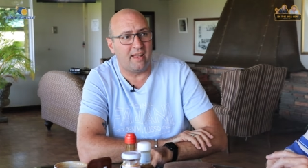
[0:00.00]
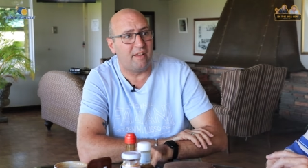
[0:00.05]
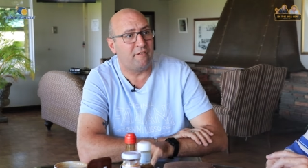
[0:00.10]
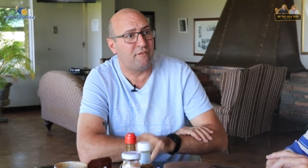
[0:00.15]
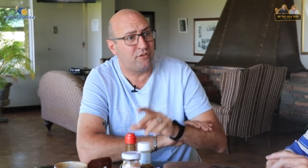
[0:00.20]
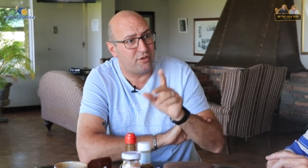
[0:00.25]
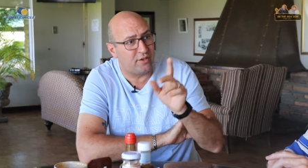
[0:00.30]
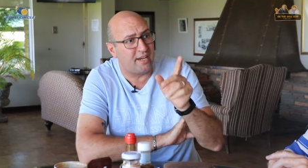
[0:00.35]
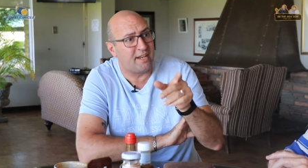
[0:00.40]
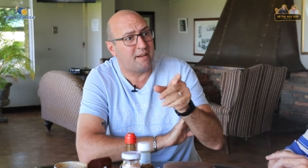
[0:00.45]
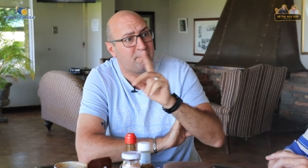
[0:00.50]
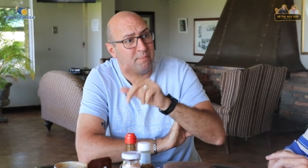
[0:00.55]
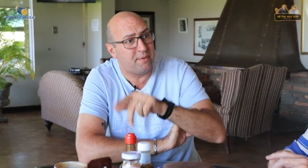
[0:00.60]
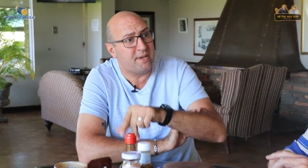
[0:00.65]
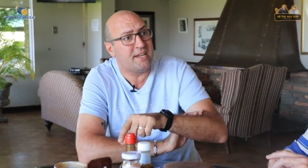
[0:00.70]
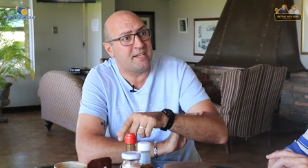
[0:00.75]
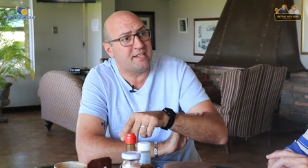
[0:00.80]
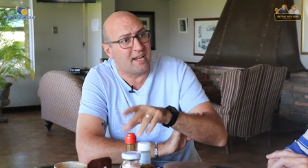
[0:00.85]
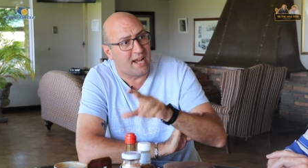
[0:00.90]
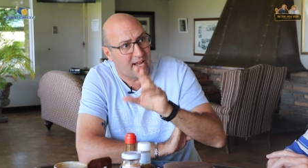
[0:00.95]
If you get
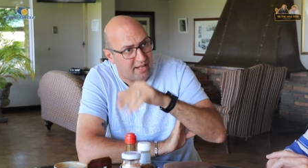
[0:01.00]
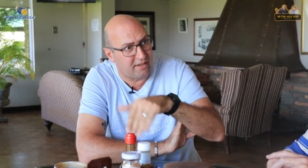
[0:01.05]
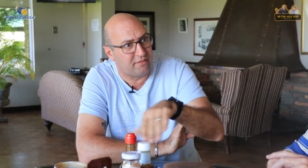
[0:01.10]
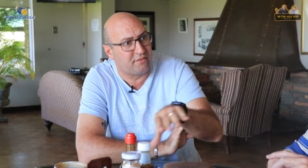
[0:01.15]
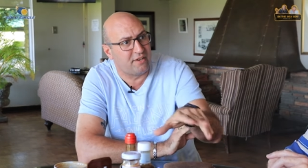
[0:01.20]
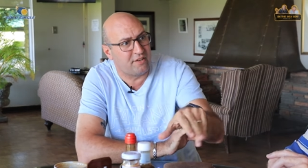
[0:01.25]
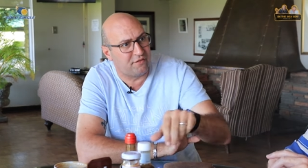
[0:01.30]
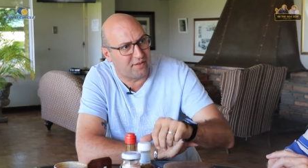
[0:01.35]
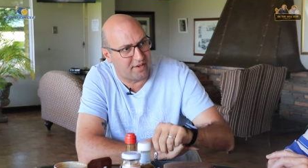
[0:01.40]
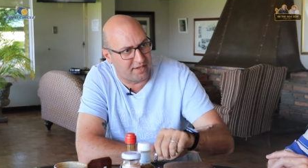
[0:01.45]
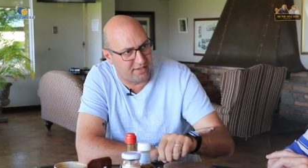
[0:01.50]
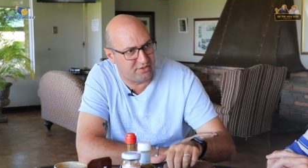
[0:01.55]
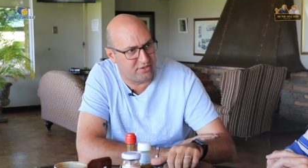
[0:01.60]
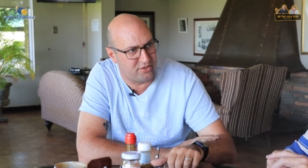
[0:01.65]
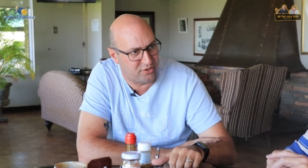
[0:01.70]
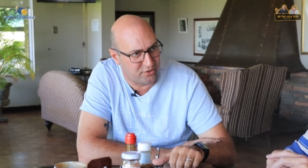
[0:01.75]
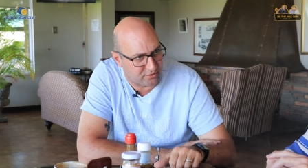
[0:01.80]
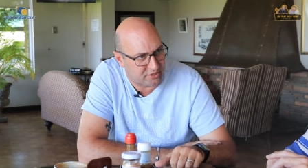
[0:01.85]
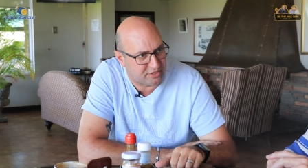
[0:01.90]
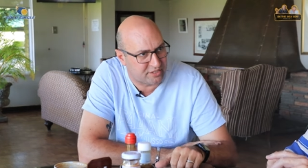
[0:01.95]
beat, I'll refund
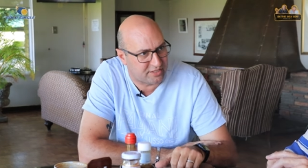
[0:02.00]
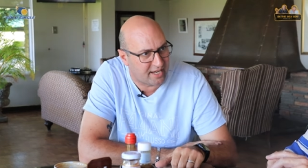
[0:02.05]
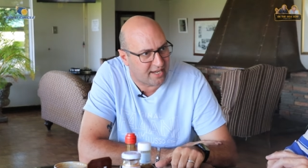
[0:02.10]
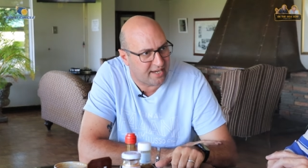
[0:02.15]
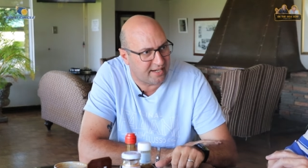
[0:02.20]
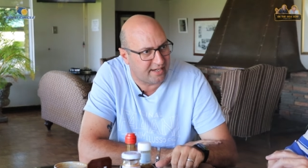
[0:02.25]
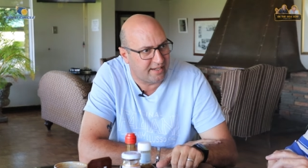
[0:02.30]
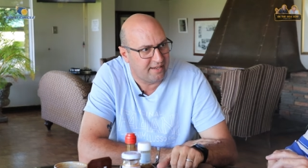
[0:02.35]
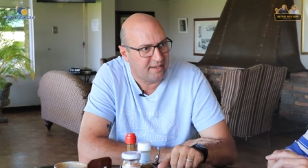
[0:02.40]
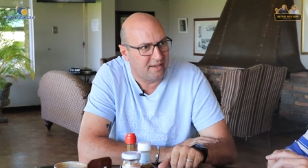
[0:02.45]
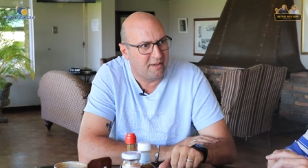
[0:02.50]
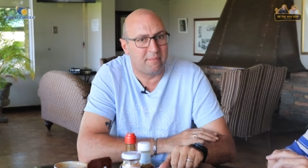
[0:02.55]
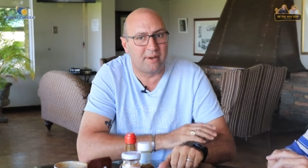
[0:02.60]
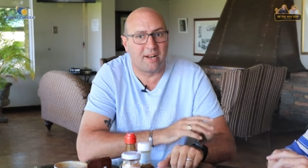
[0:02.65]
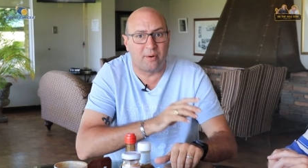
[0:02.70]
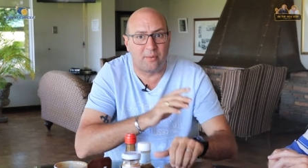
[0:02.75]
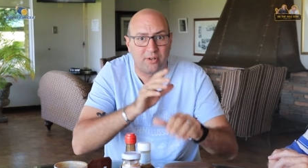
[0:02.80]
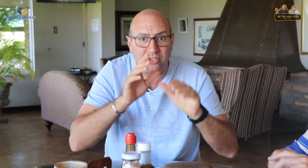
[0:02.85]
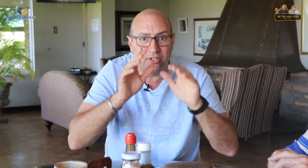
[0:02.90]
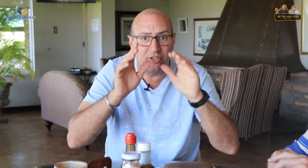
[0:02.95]
you your stake,
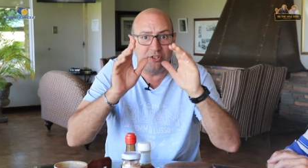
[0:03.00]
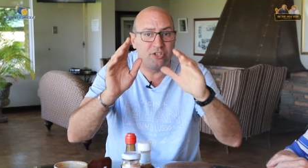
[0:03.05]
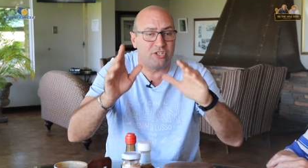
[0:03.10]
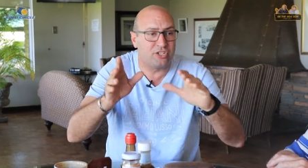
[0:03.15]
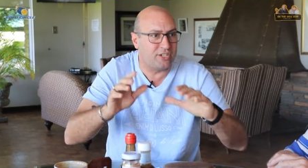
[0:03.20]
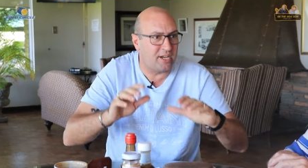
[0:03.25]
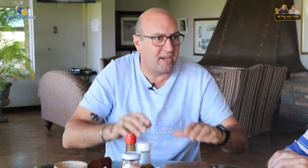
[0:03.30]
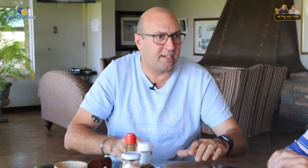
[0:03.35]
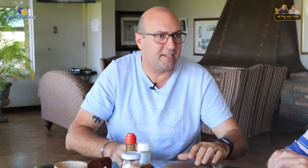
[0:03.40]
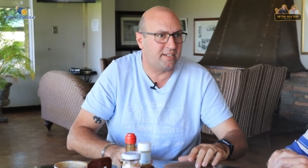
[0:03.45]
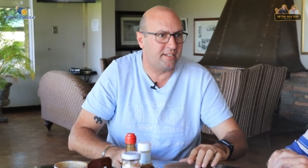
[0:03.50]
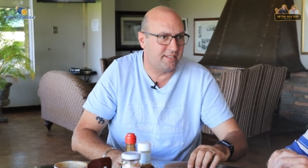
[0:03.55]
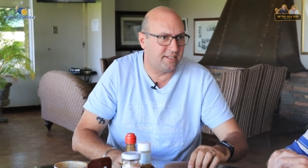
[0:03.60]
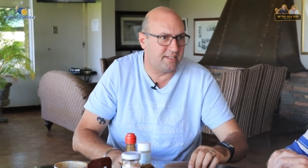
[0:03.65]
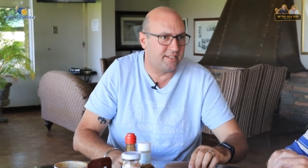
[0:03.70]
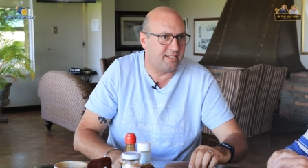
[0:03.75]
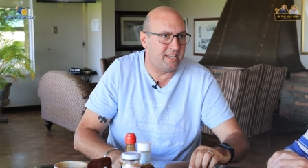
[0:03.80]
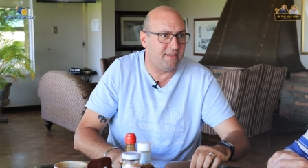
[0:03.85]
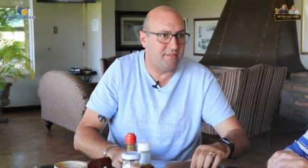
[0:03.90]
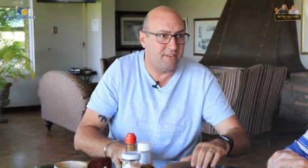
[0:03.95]
but I want you to shout at
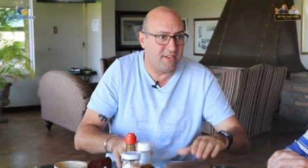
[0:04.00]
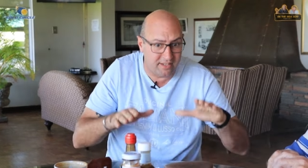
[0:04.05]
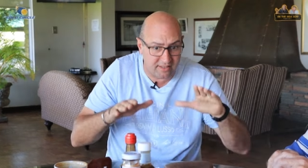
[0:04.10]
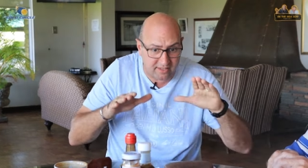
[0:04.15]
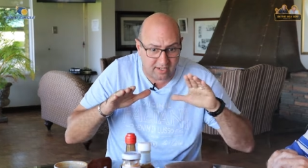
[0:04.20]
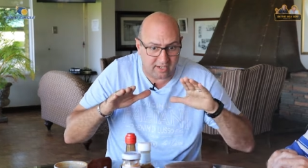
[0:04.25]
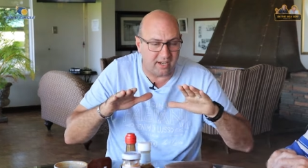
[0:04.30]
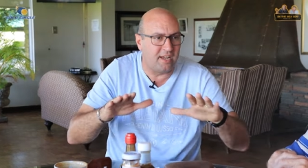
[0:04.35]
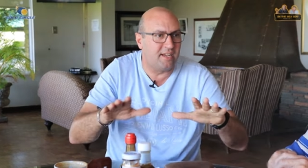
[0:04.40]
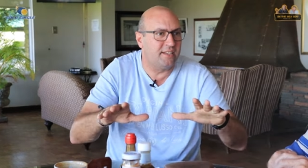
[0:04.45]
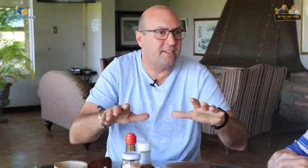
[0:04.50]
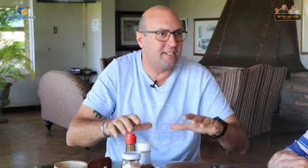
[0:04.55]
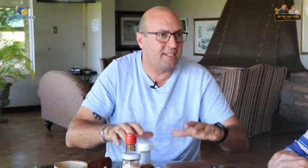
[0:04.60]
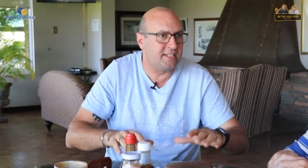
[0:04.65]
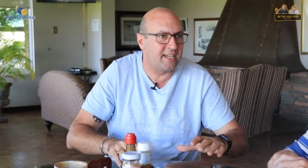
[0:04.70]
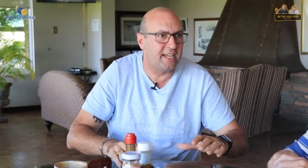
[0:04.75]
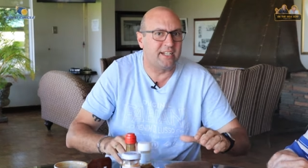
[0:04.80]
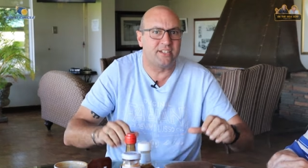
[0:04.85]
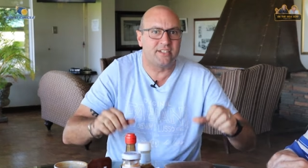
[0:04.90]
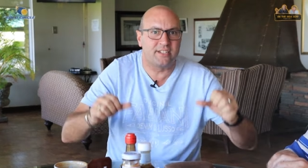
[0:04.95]
the TV in the closing
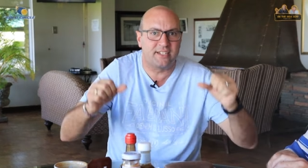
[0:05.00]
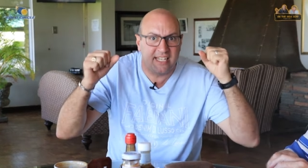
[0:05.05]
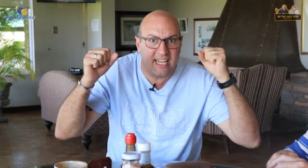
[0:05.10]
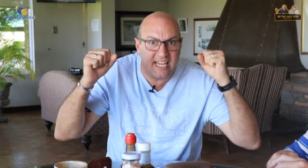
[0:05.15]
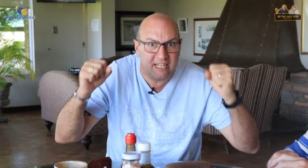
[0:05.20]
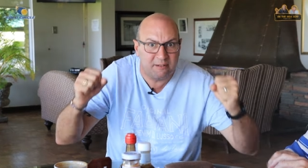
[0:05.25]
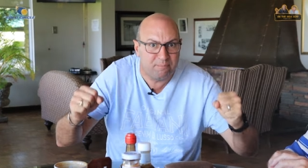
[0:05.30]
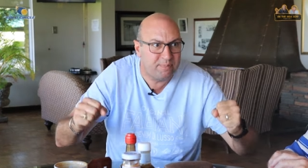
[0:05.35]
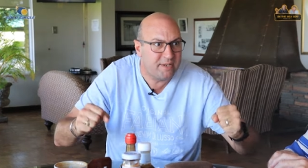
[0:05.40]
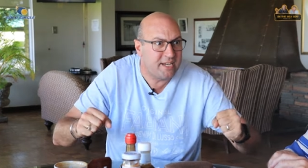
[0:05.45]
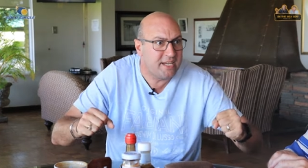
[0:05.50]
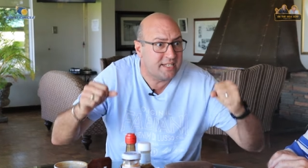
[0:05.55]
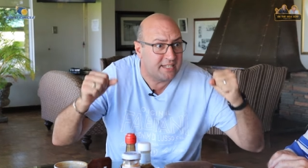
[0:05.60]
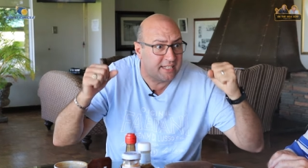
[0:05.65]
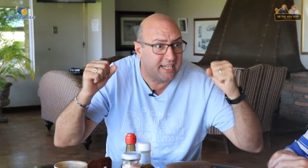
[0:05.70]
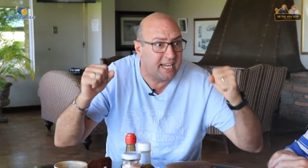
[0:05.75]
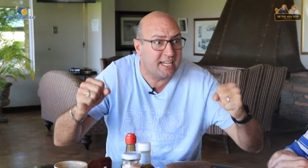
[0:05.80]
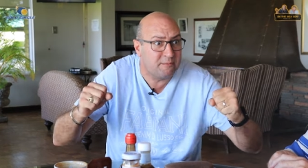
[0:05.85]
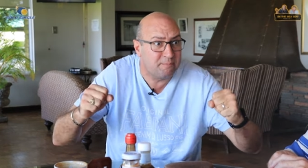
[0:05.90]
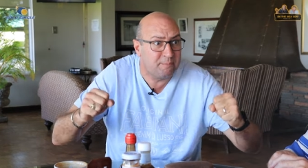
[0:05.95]
stages, get
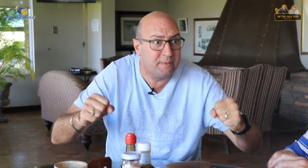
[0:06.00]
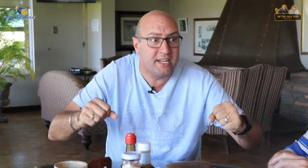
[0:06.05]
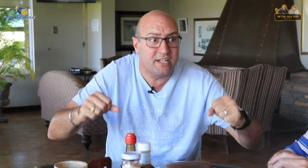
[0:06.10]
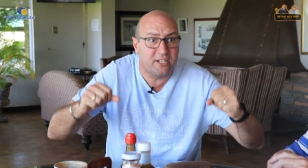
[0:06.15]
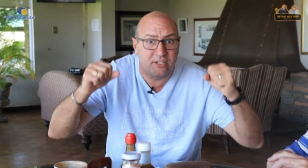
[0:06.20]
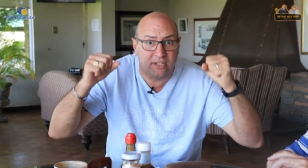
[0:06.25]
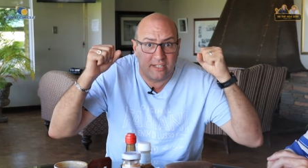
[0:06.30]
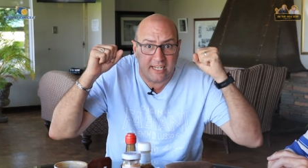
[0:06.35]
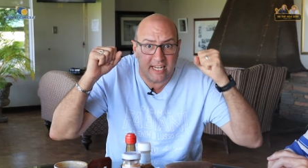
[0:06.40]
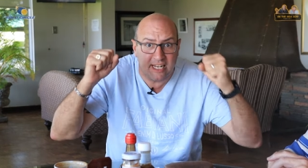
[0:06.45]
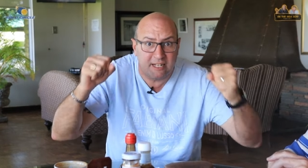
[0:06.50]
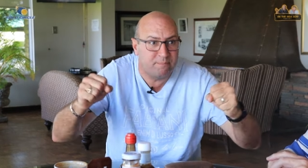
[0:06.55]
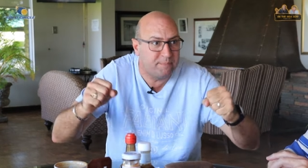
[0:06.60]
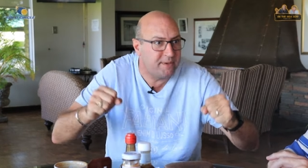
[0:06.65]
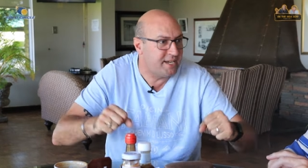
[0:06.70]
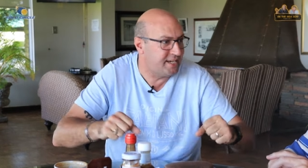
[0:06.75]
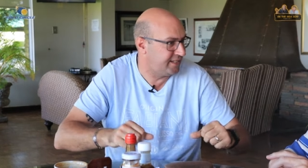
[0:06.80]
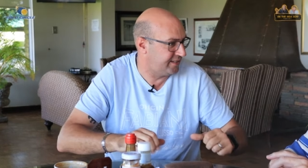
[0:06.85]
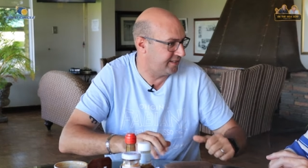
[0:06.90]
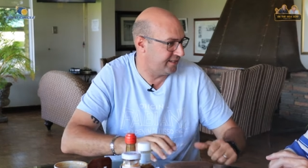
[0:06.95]
beat, get beat, get
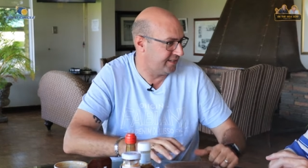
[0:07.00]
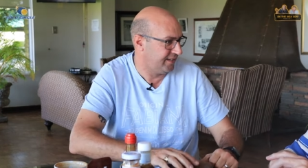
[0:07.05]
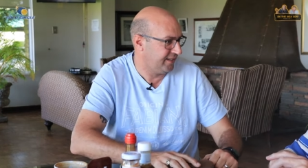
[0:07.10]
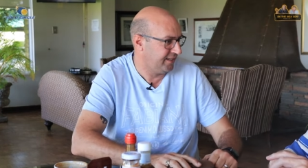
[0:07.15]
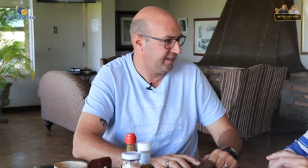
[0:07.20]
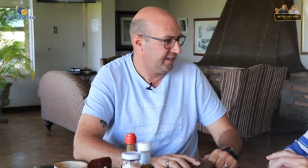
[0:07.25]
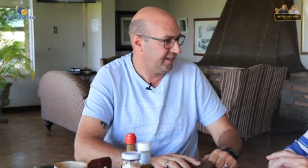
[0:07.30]
beat.